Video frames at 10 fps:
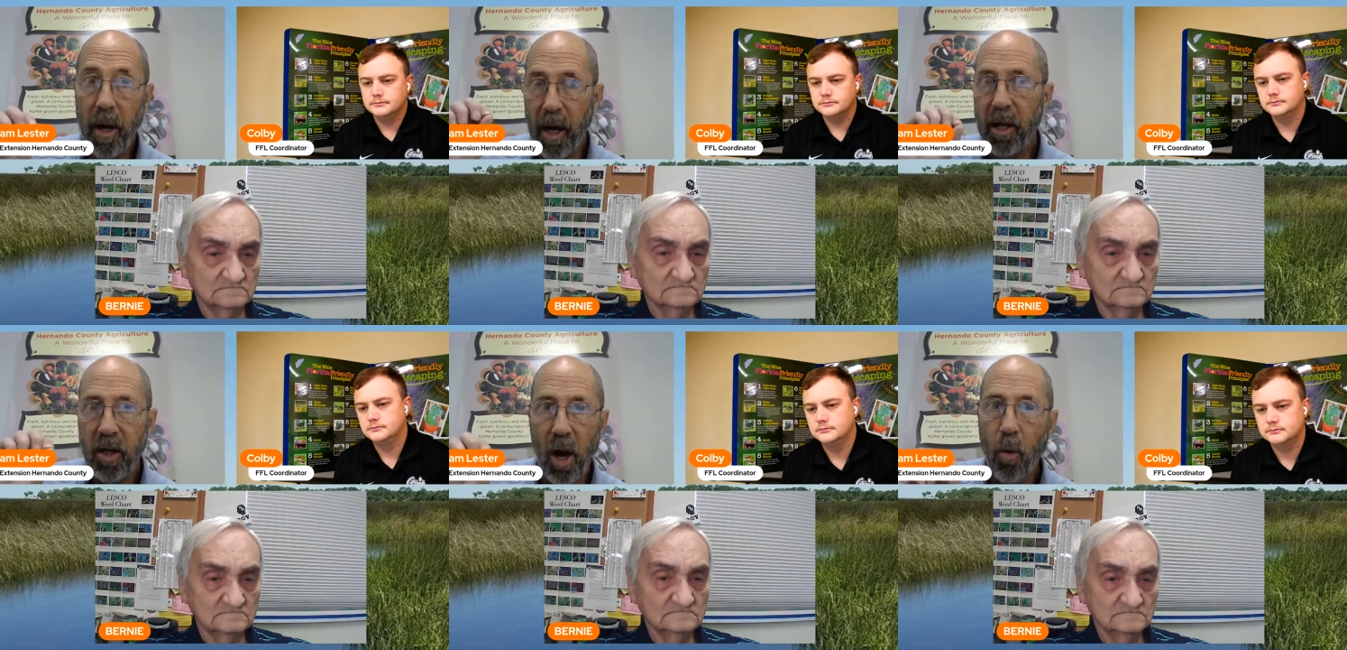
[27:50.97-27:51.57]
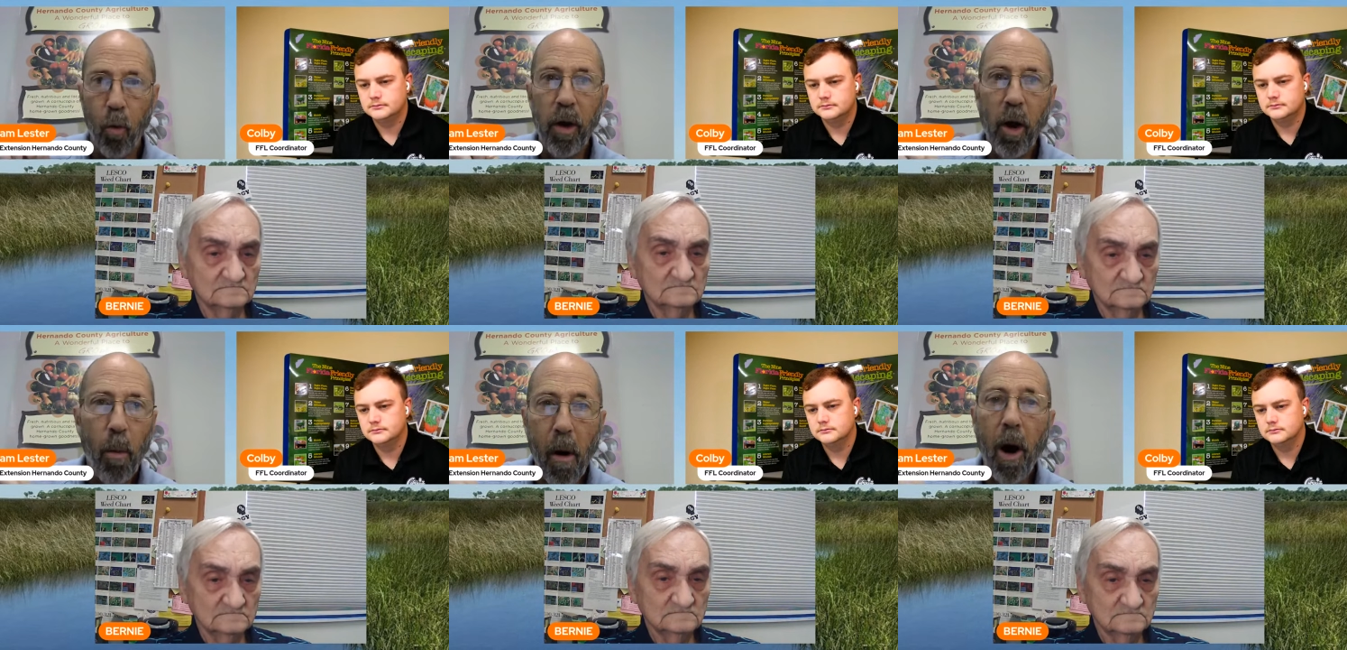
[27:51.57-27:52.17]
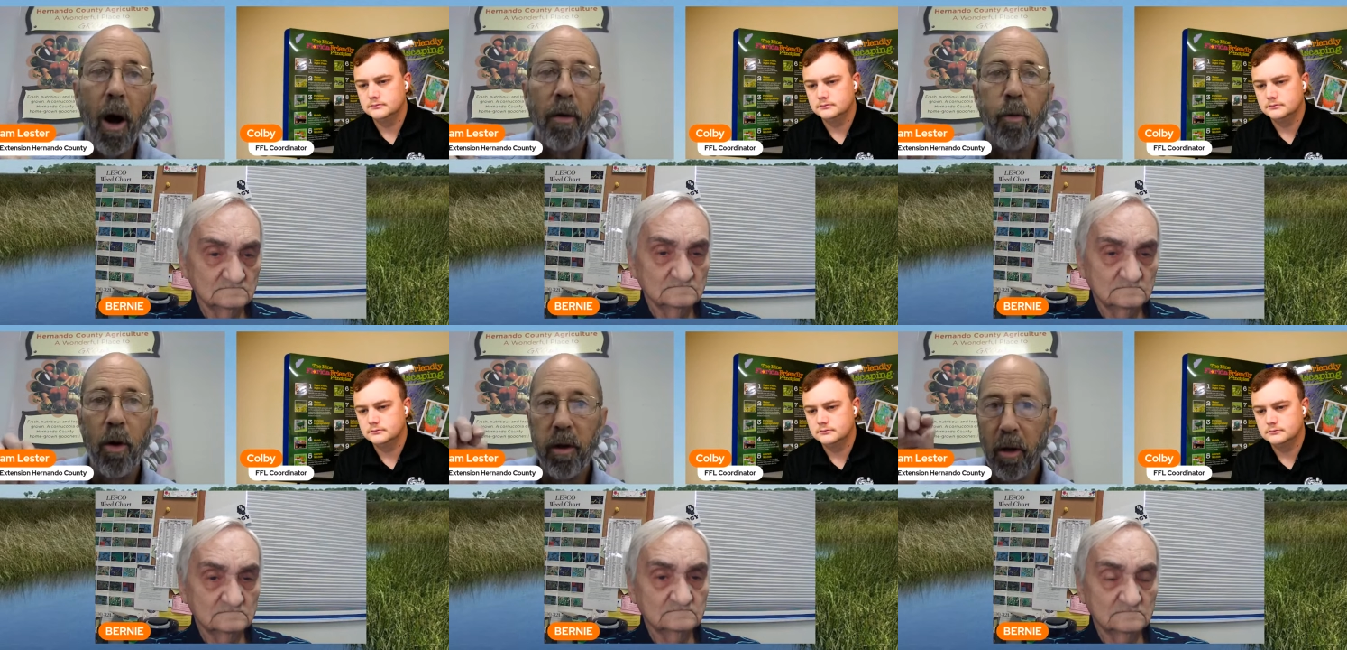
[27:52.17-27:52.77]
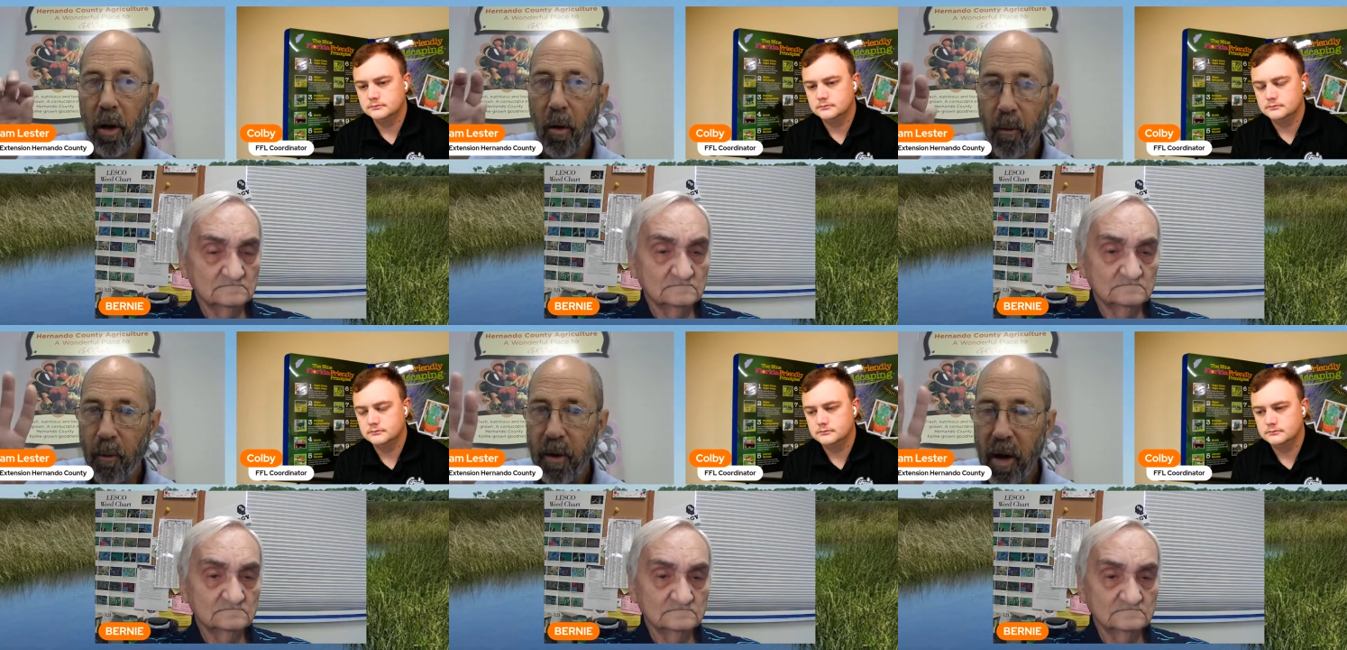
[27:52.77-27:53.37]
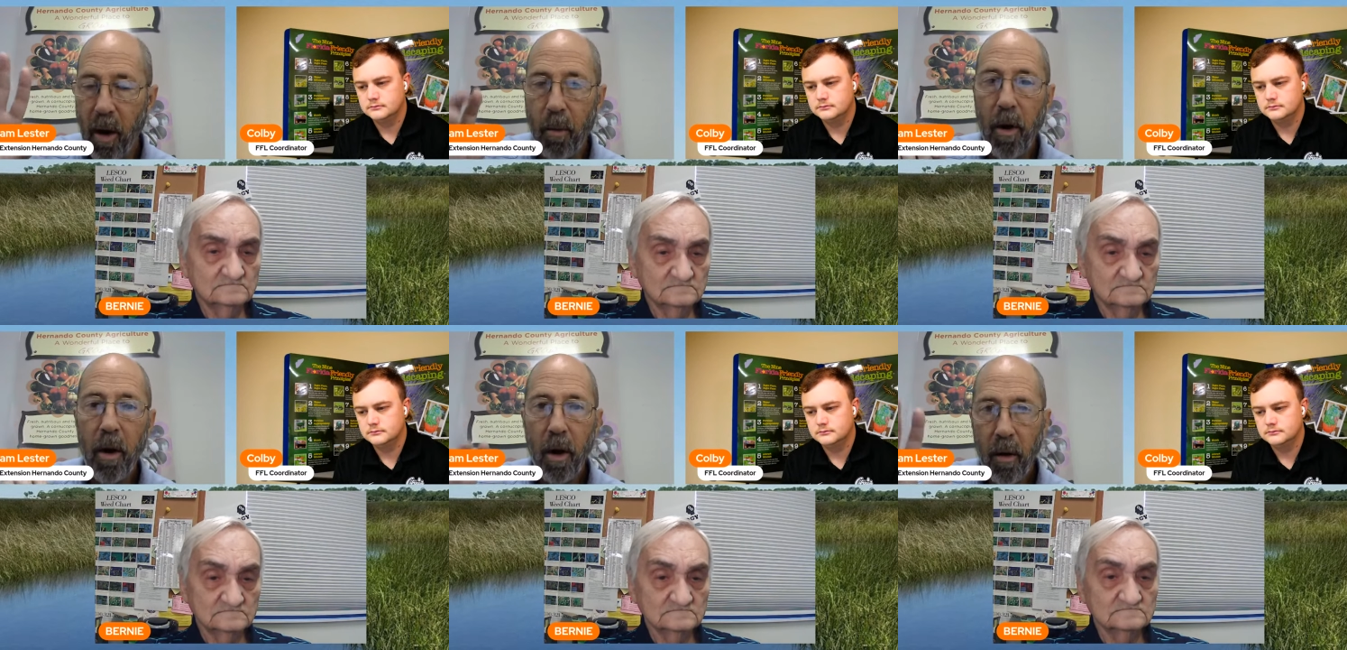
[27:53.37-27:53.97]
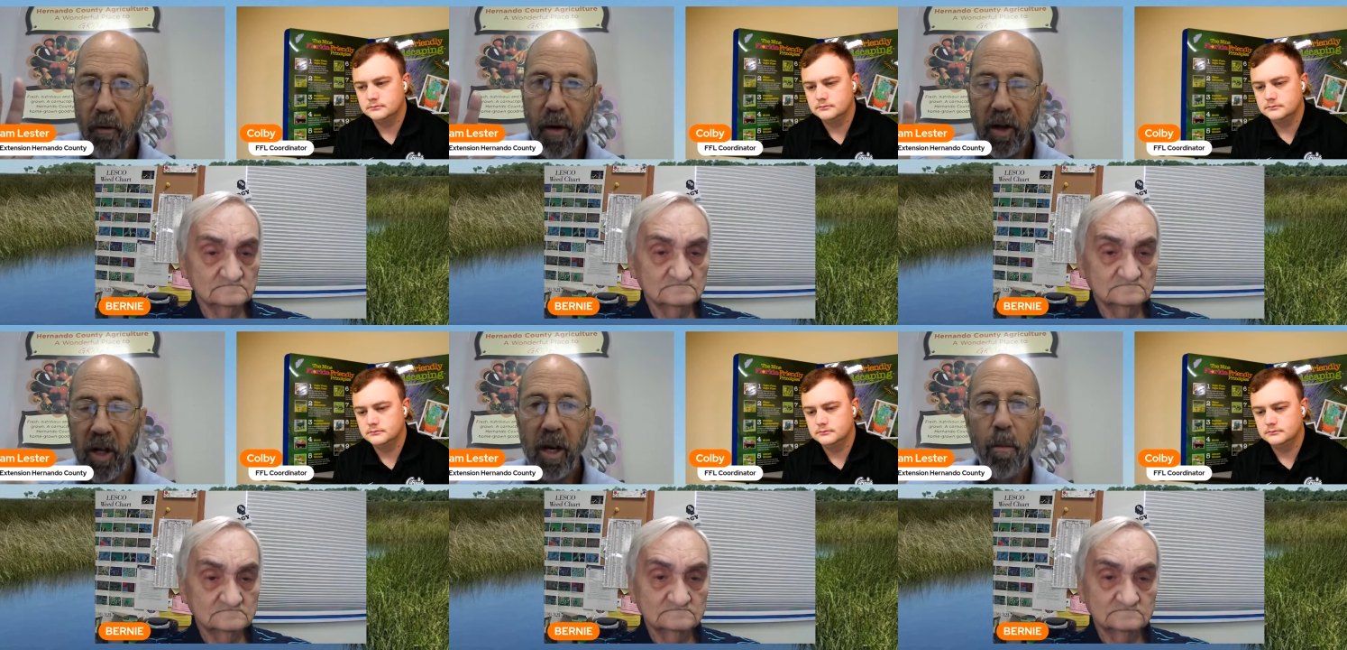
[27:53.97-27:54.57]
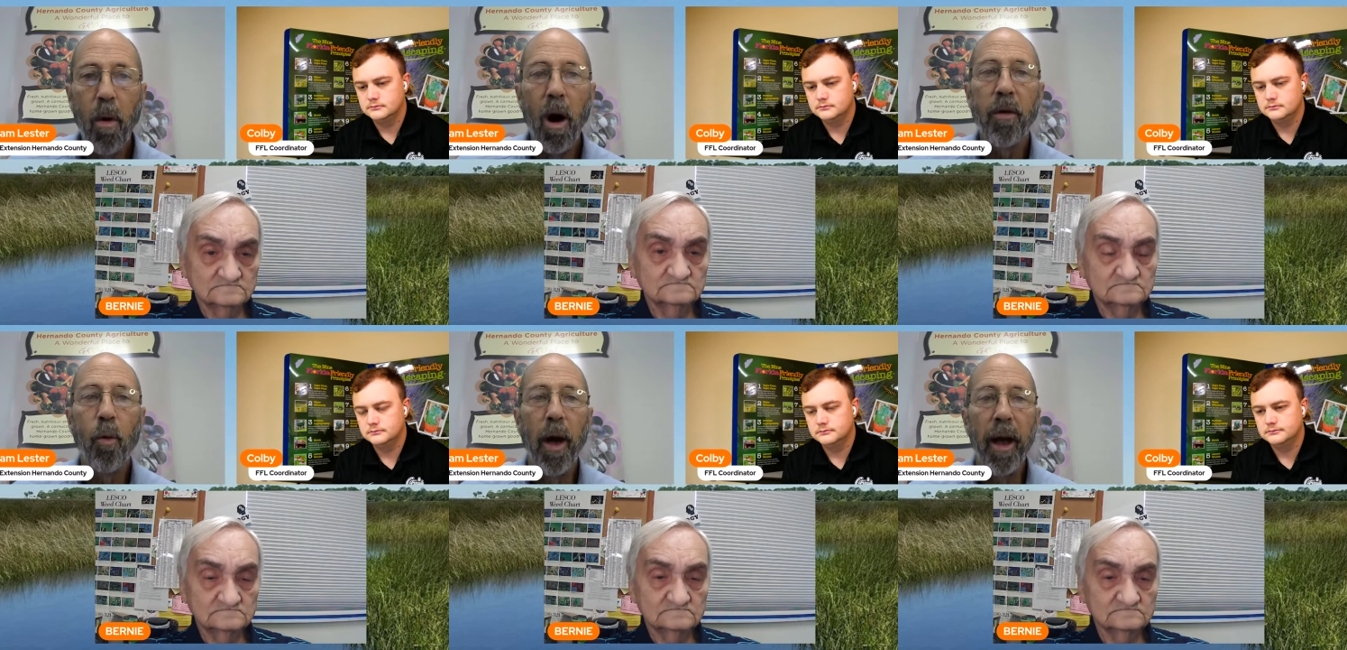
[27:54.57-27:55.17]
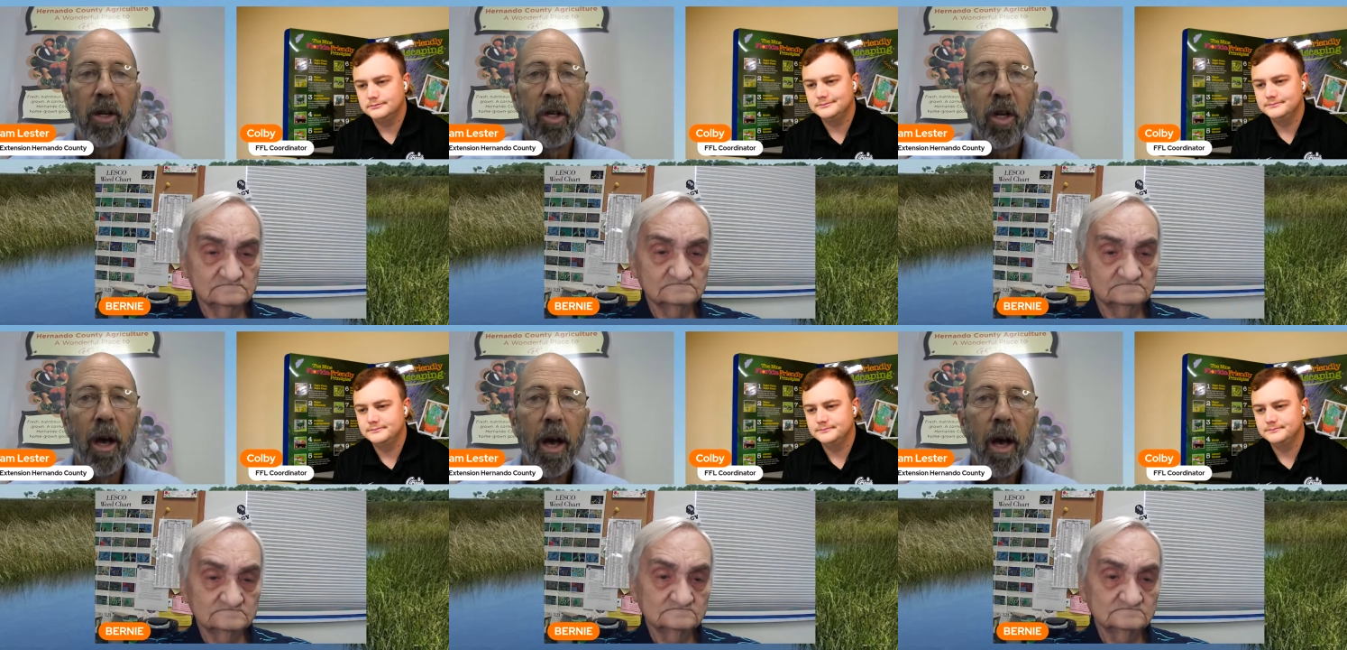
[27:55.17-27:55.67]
Speaker 1: it's a real moth with a little, you know, fuzzy moth wings.